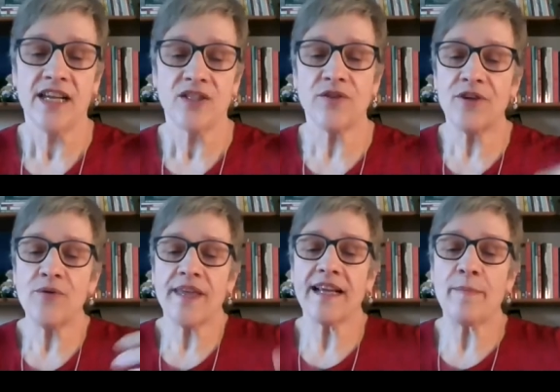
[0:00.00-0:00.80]
So if you
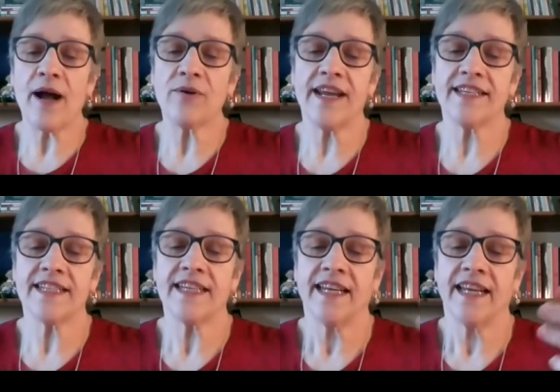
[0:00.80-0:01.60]
think about it
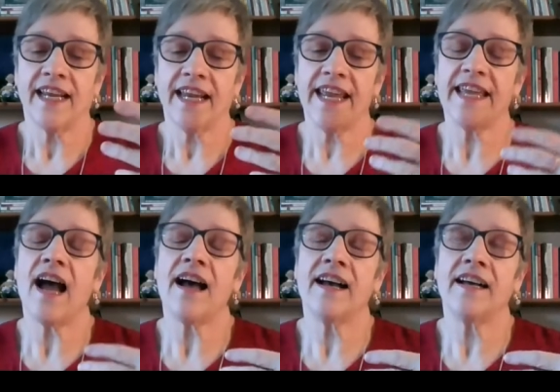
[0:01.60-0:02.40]
in
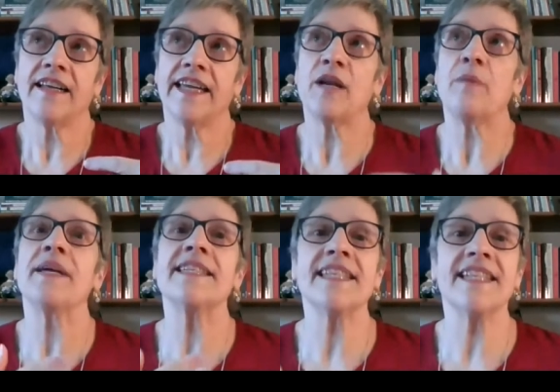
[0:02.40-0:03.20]
a
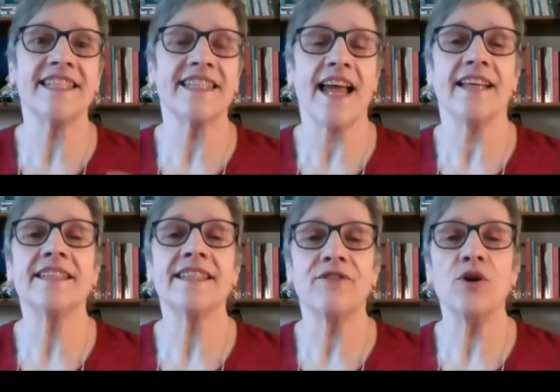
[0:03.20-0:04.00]
business
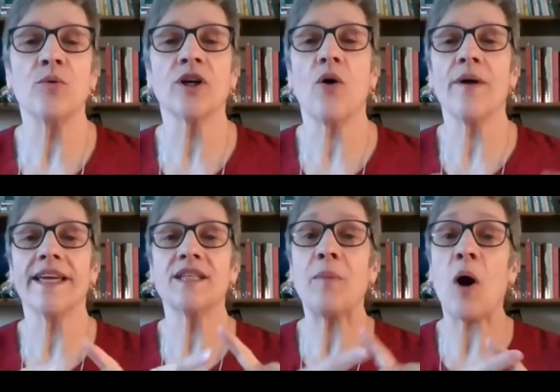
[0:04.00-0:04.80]
sense, if you were going
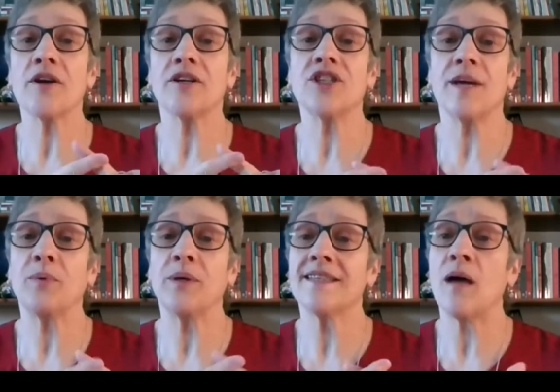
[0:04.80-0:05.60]
into partnership
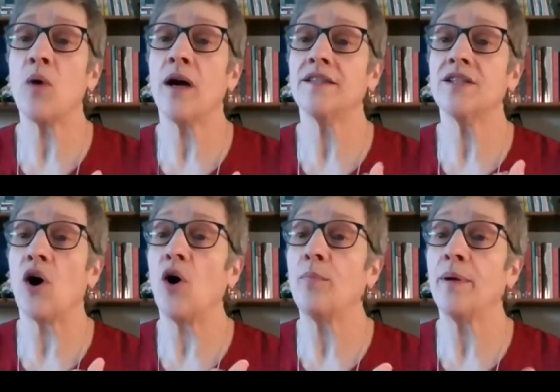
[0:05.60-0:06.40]
with someone to
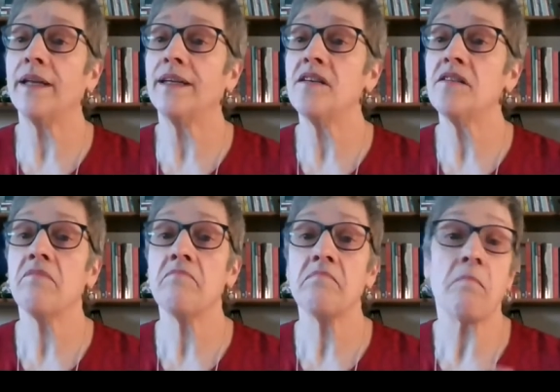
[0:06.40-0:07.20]
open
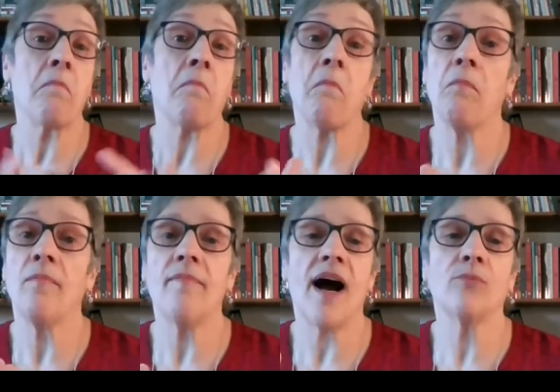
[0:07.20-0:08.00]

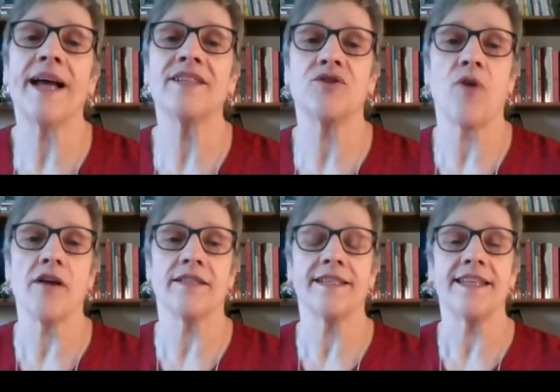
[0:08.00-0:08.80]
a
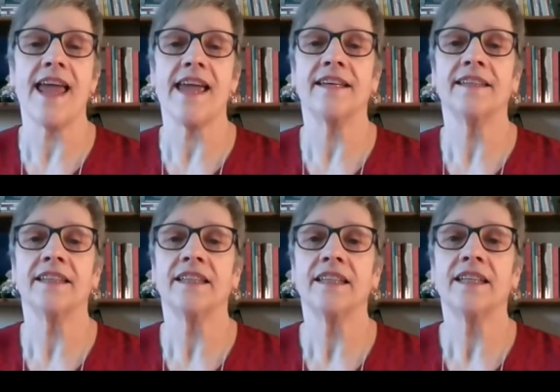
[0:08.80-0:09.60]
restaurant, say,
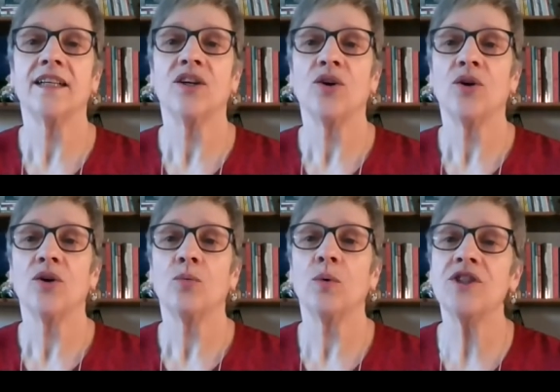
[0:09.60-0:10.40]

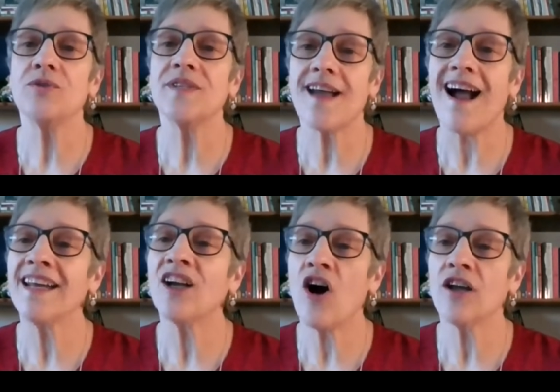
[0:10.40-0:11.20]
would you sign
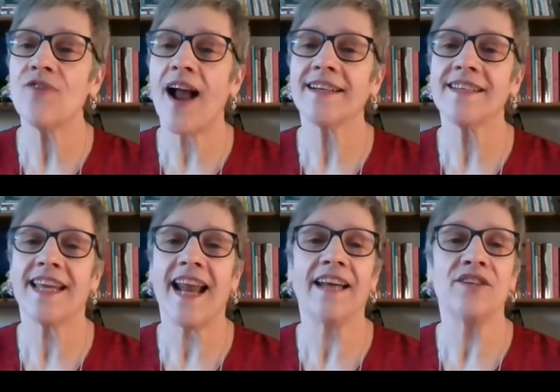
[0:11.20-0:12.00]
a contract
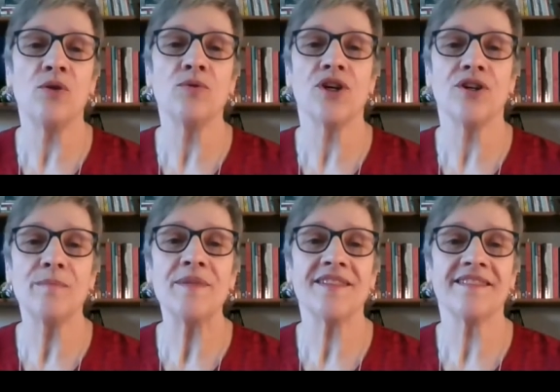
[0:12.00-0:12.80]
that had no
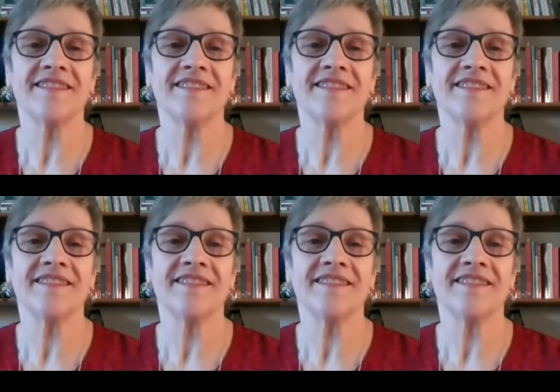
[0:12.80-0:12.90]
terms?